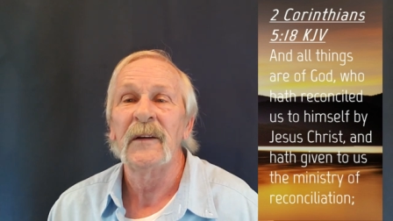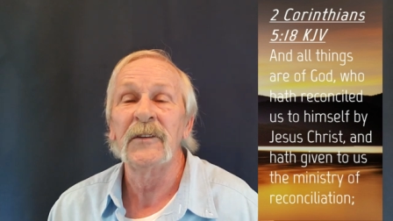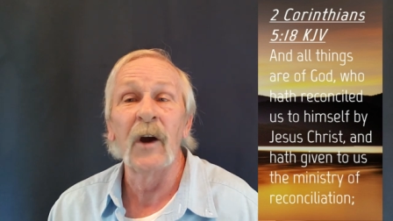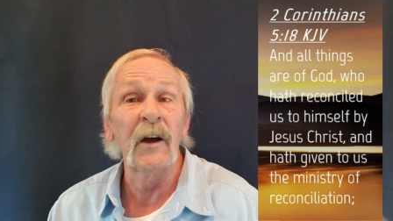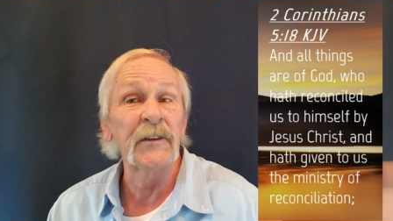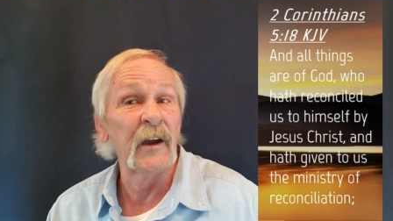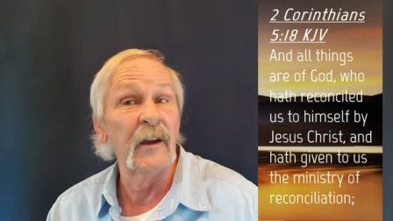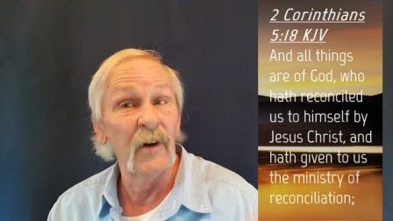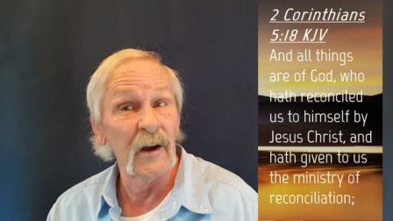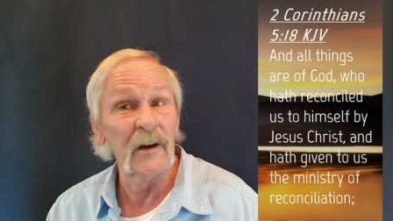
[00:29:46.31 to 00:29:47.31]
God
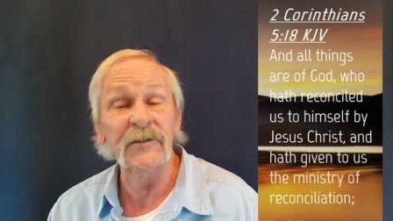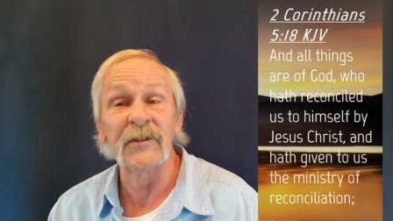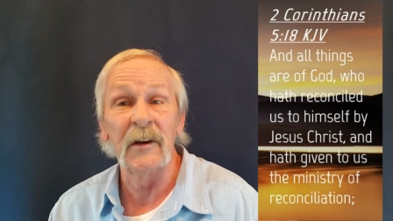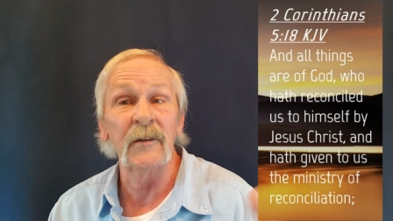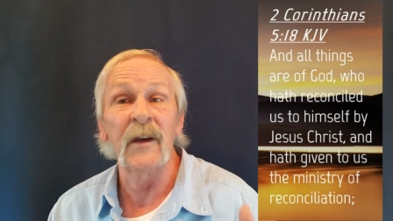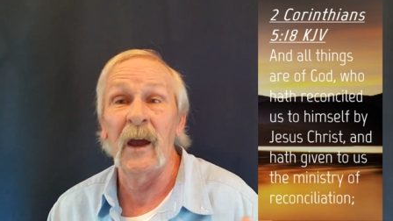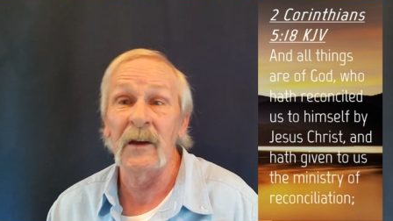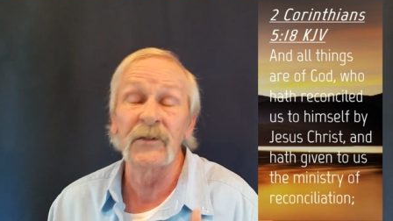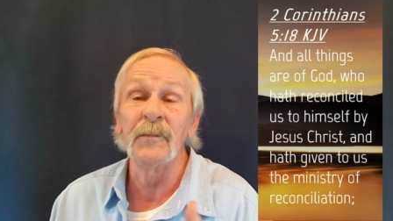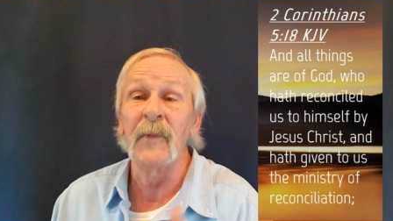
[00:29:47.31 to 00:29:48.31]
gave us, that
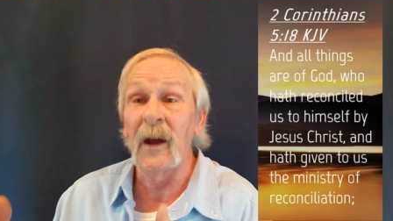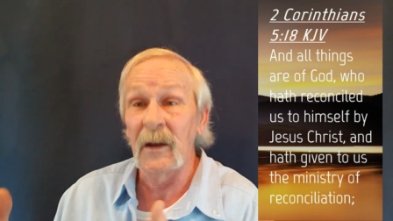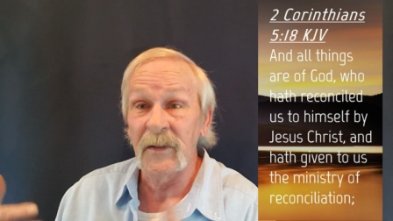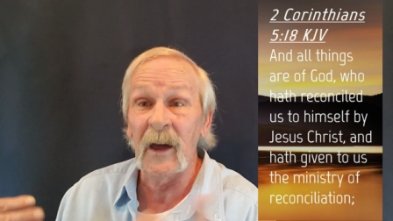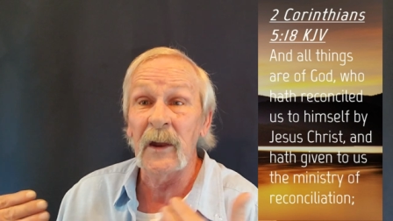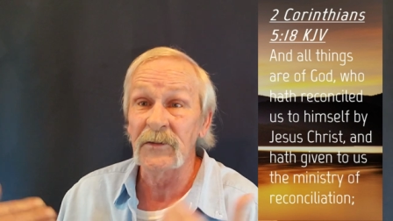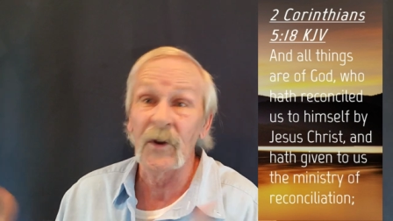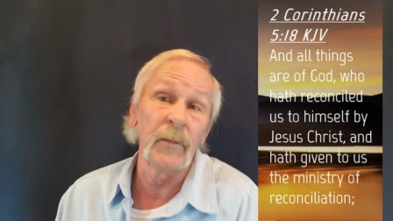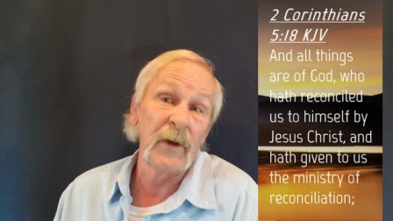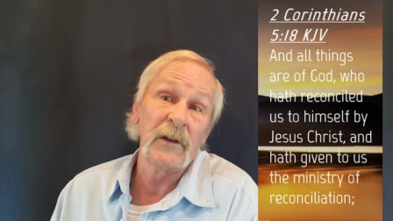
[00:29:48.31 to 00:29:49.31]
is
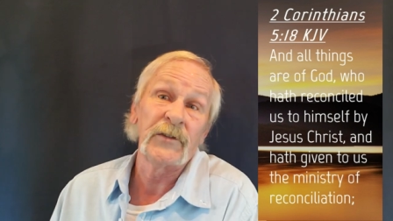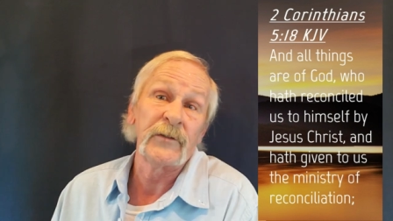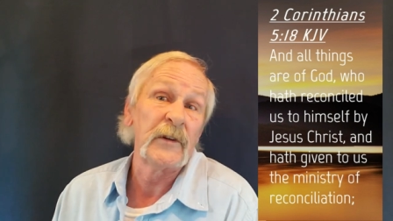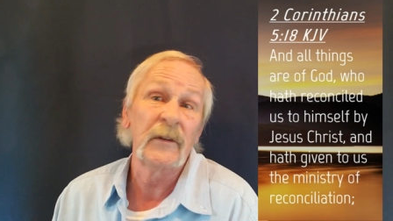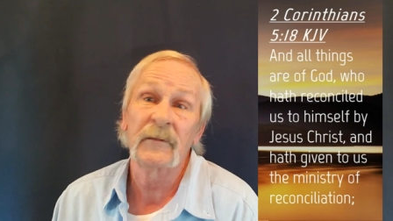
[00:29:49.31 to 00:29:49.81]
our ministry.